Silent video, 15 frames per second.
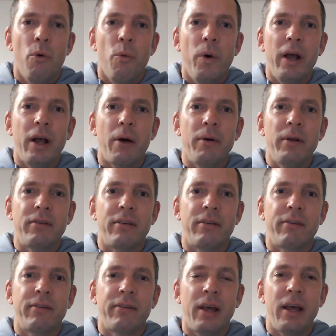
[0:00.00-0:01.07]
We're going to
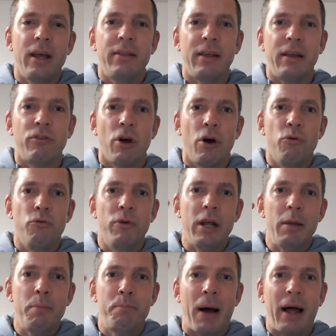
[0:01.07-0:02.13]
see this
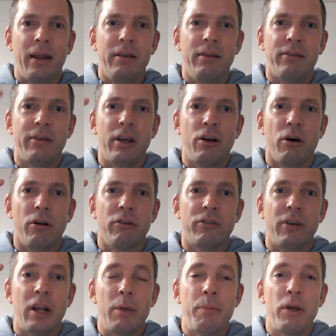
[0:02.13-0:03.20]
rebalancing
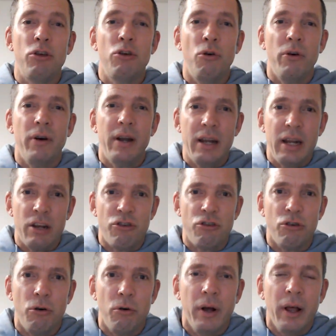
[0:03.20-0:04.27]
constantly, but your
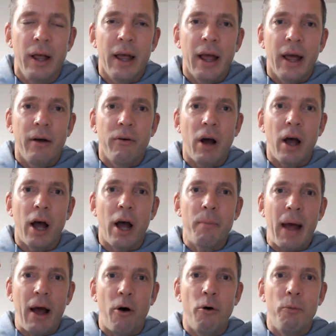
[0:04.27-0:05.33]
initial
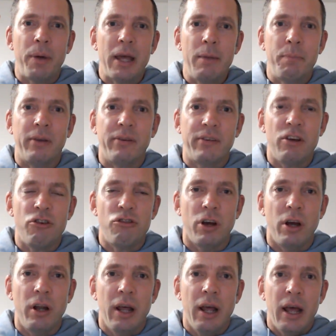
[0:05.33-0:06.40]
LP
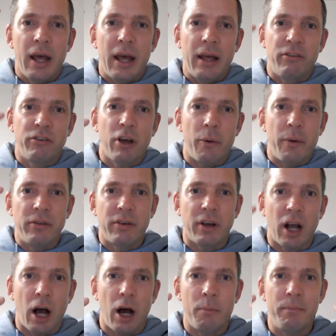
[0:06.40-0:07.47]
position is going to
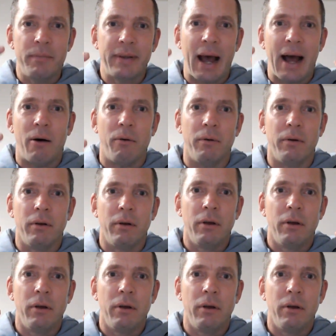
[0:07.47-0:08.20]
come down.